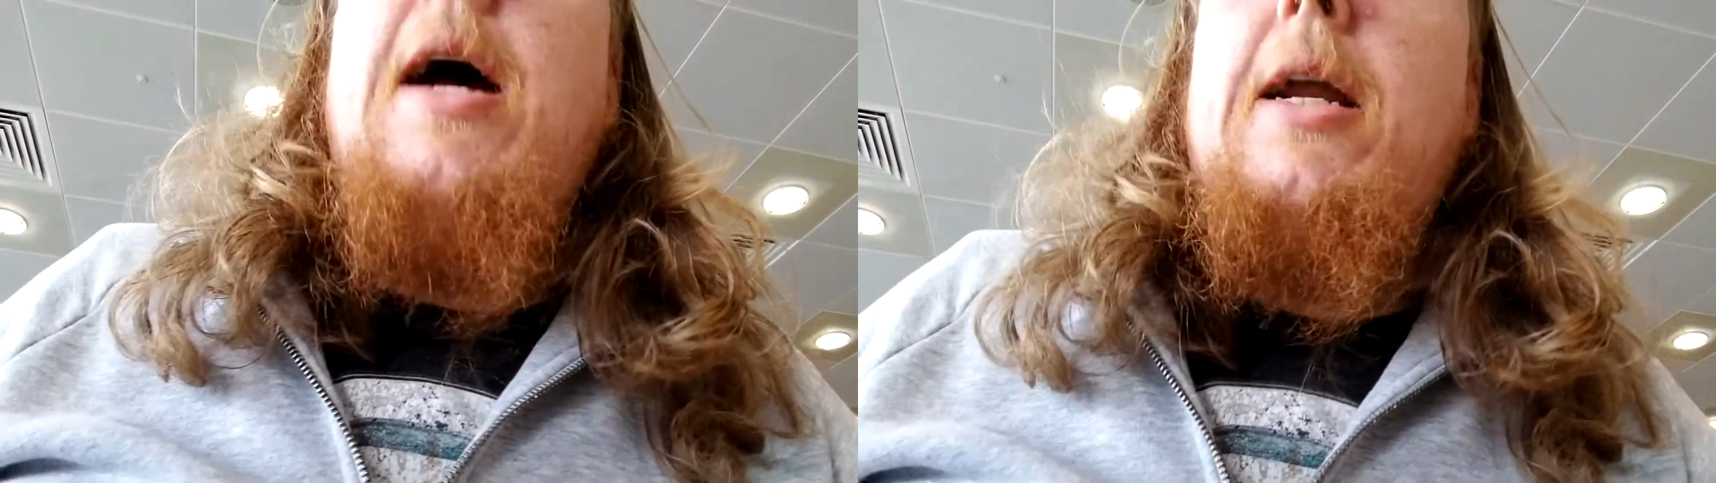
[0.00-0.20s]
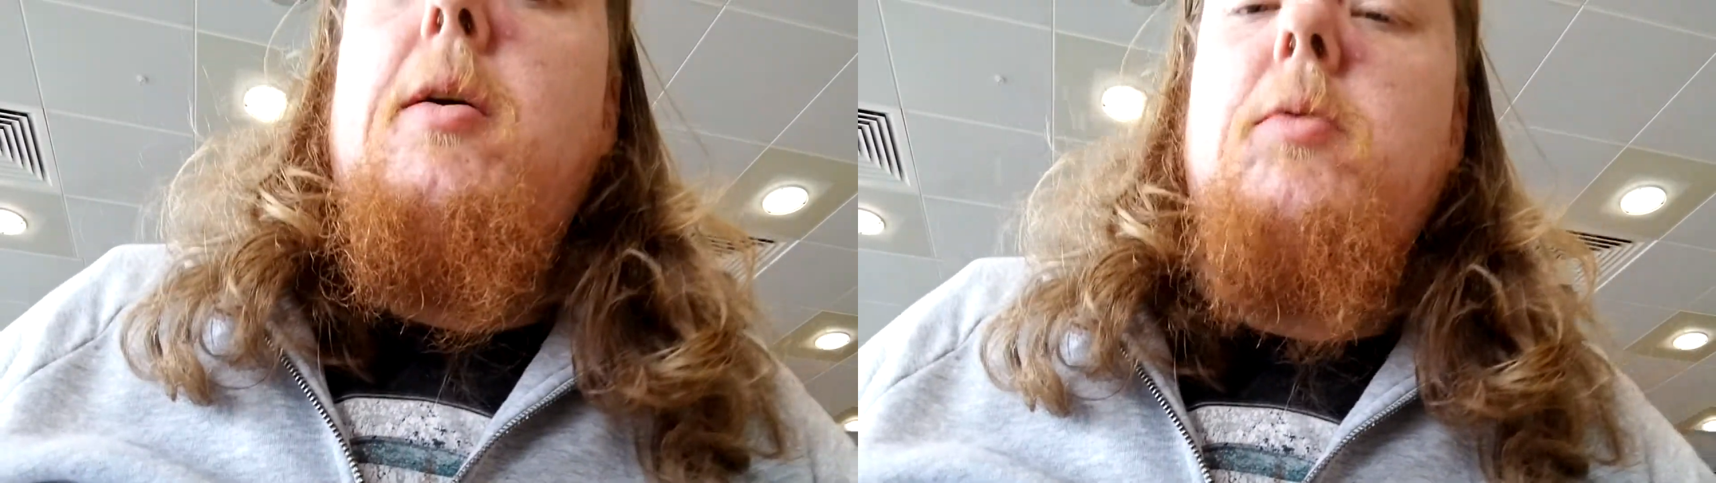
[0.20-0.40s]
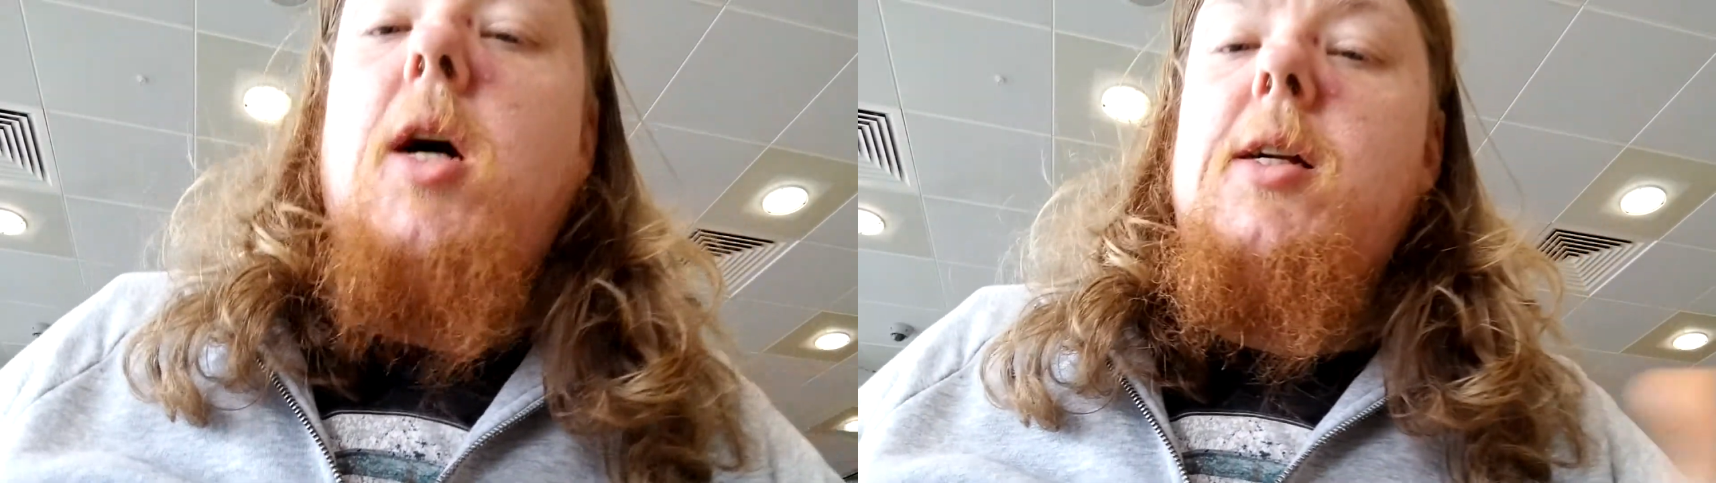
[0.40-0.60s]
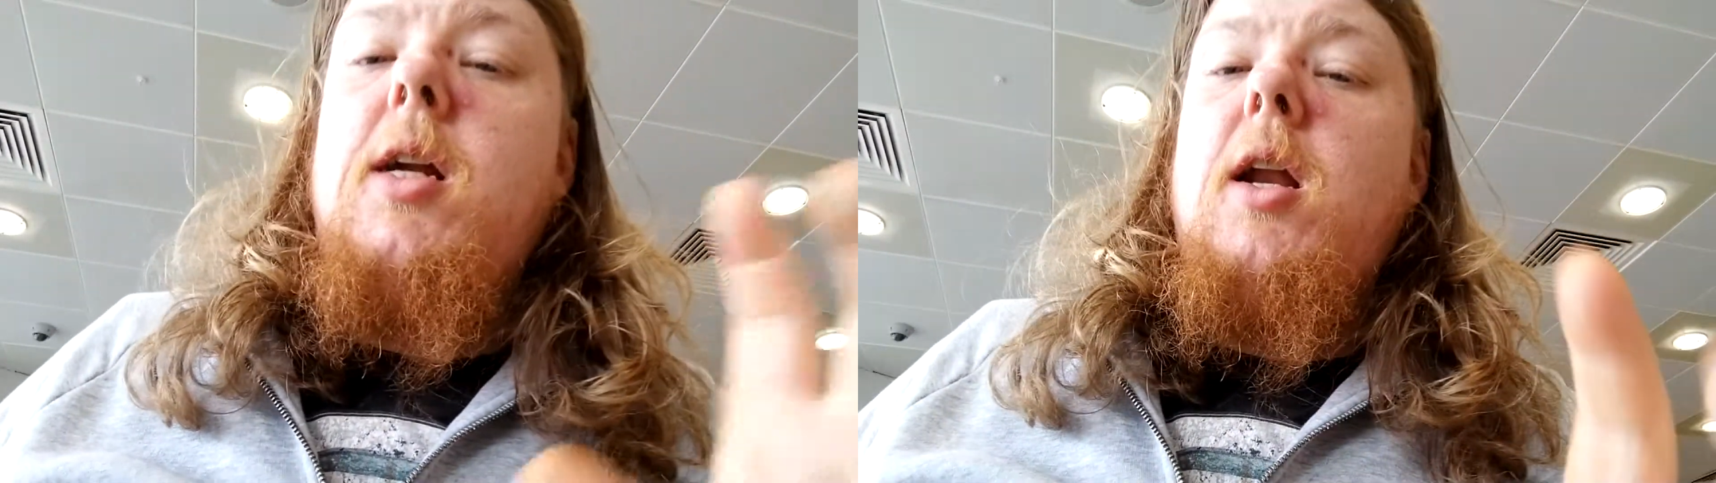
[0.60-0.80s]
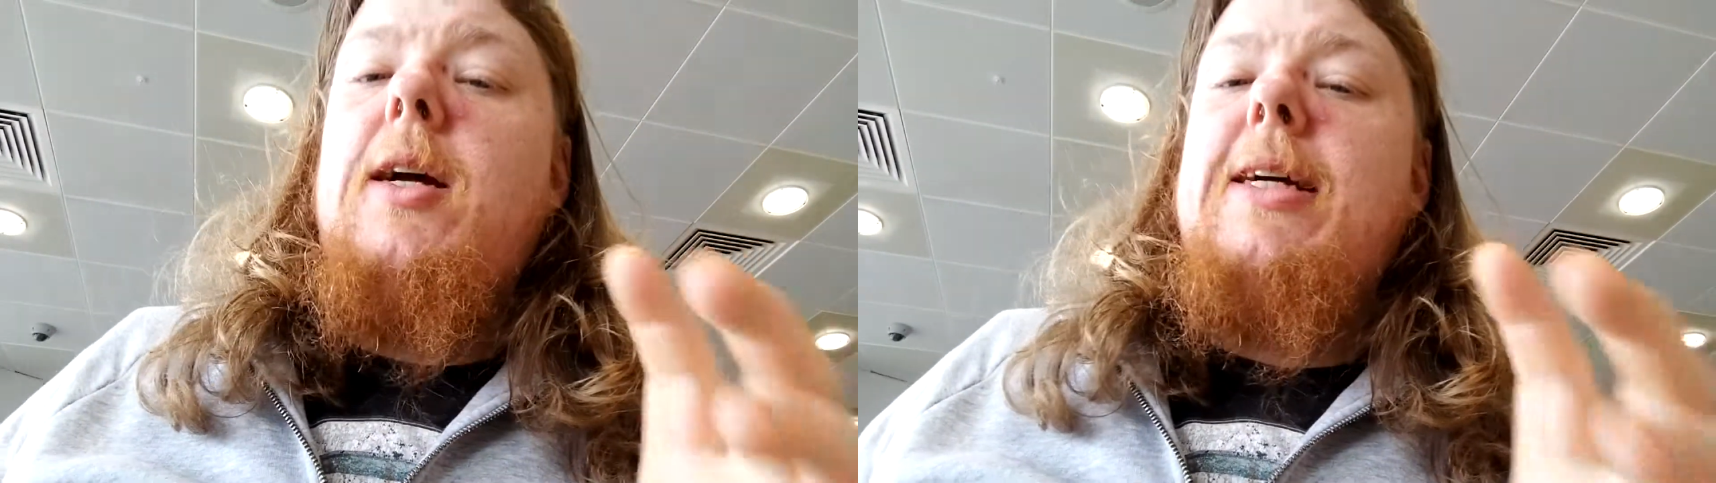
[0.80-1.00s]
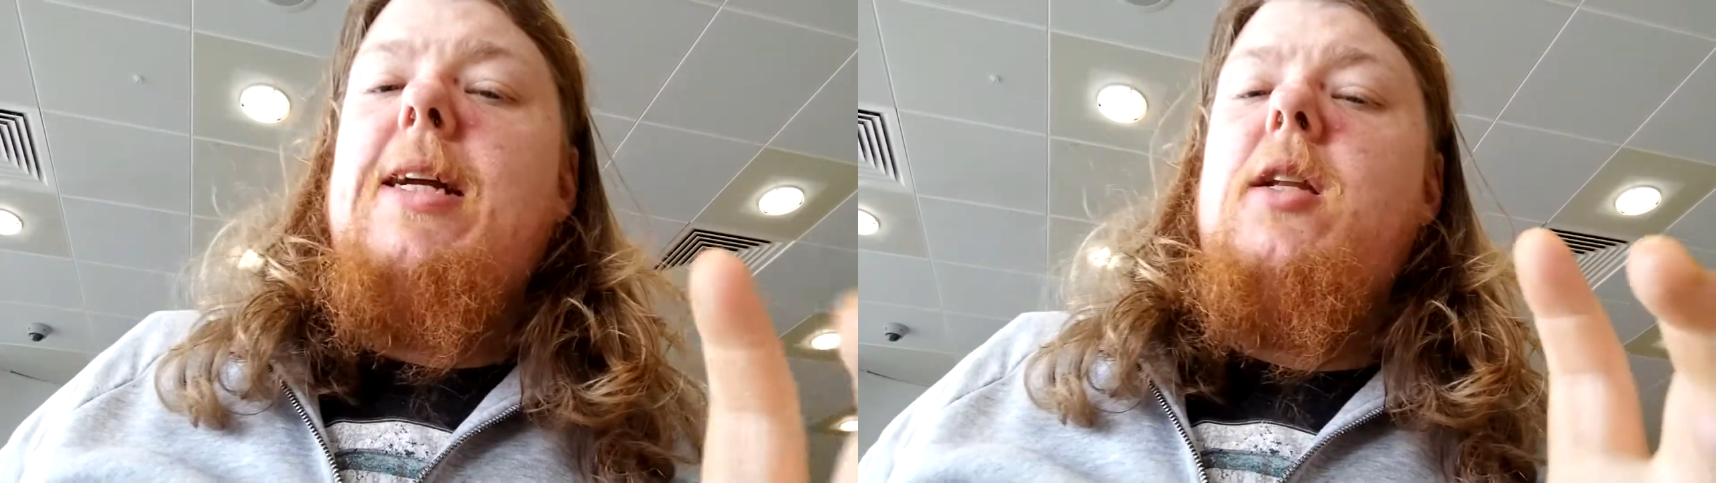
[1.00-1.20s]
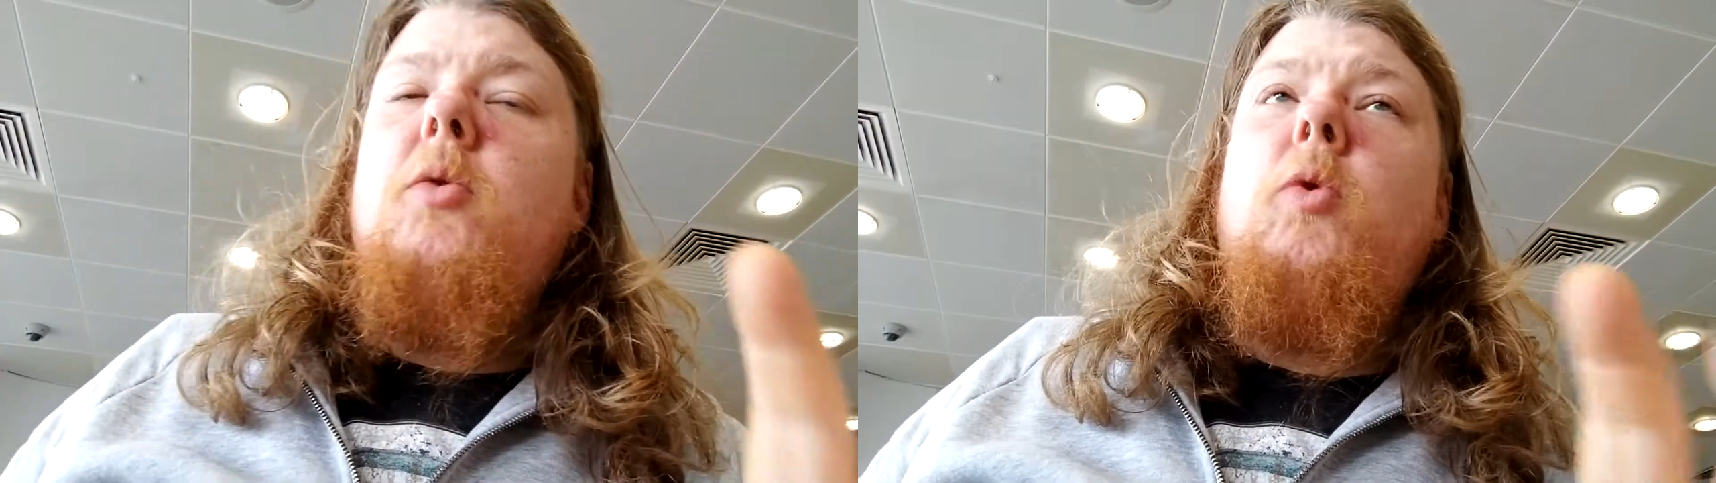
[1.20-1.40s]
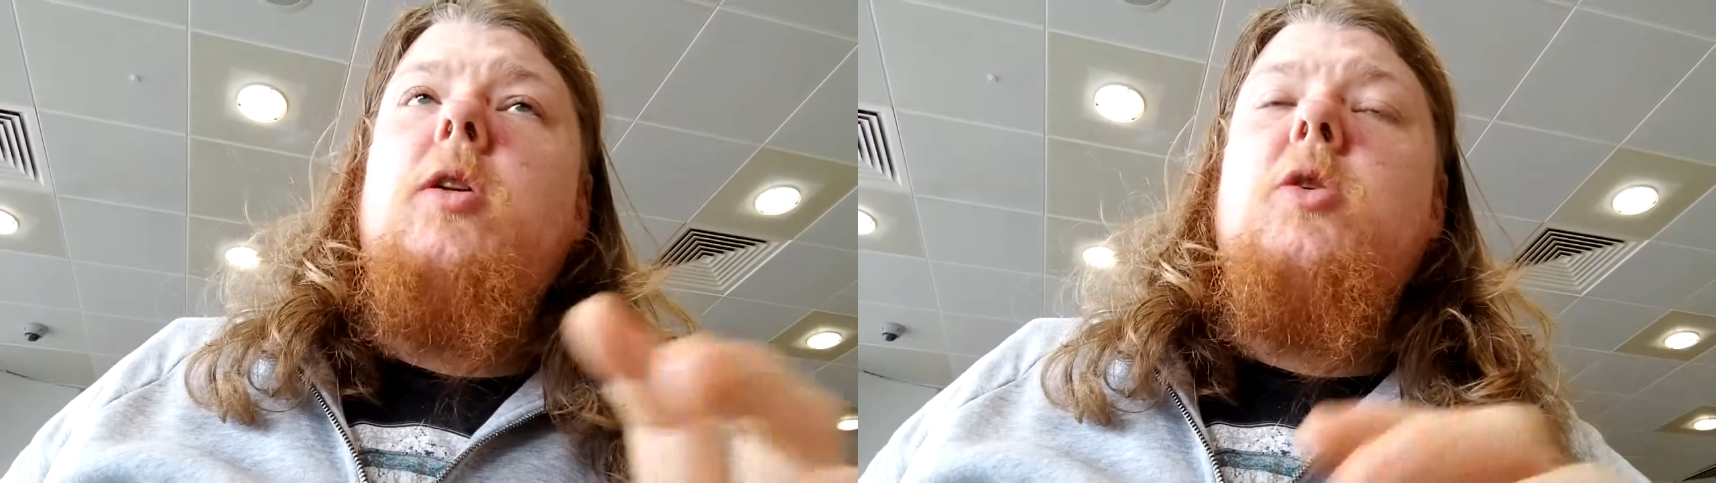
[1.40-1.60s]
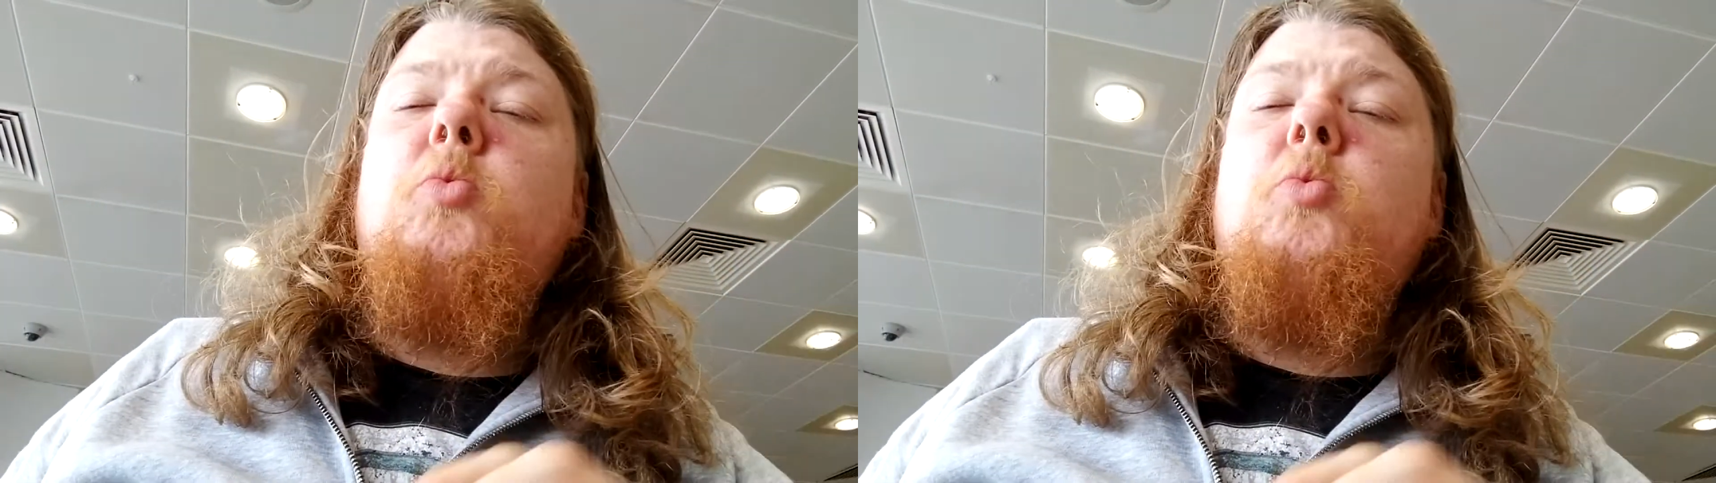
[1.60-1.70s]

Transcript: And I'm kind of liking the ones